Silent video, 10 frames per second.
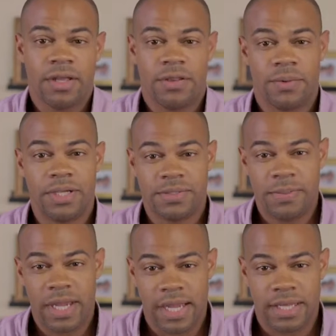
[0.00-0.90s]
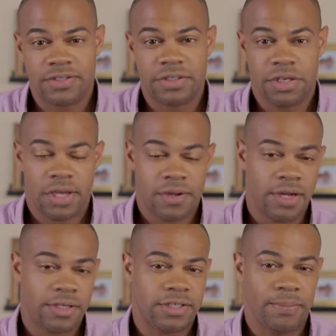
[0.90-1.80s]
The reason being is you can
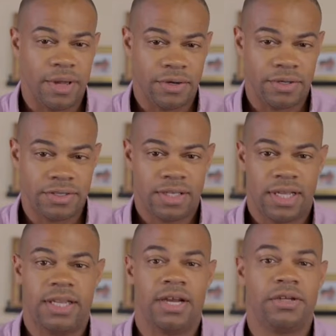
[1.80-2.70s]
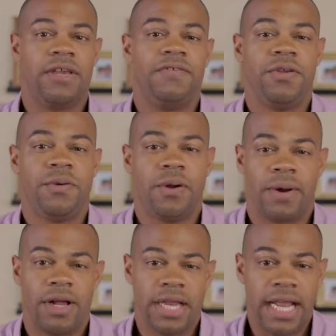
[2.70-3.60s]
create some bundles, and that'll give you
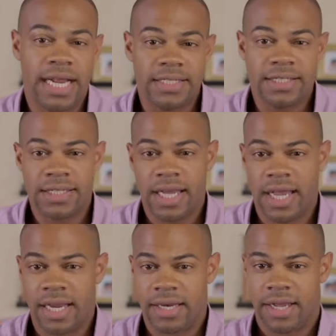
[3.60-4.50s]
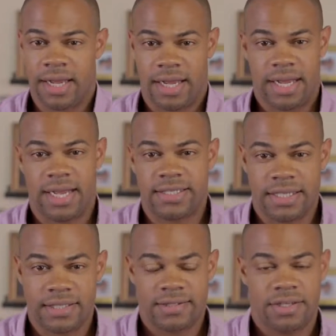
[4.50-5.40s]
around 8 to 9
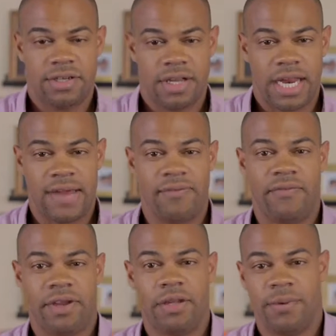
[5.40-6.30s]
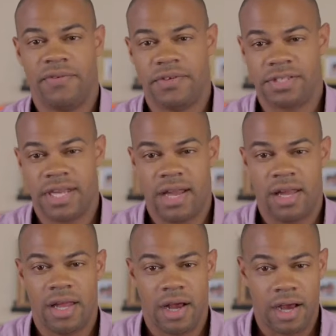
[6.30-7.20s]
assets that you're going to have available for
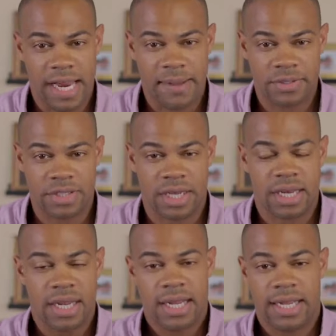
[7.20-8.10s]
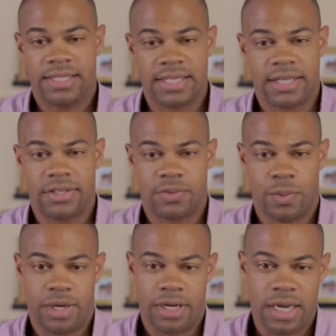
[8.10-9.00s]
sale on Amazon inside this
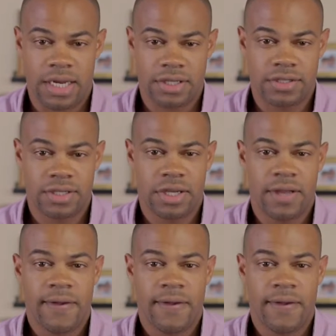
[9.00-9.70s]
one niche.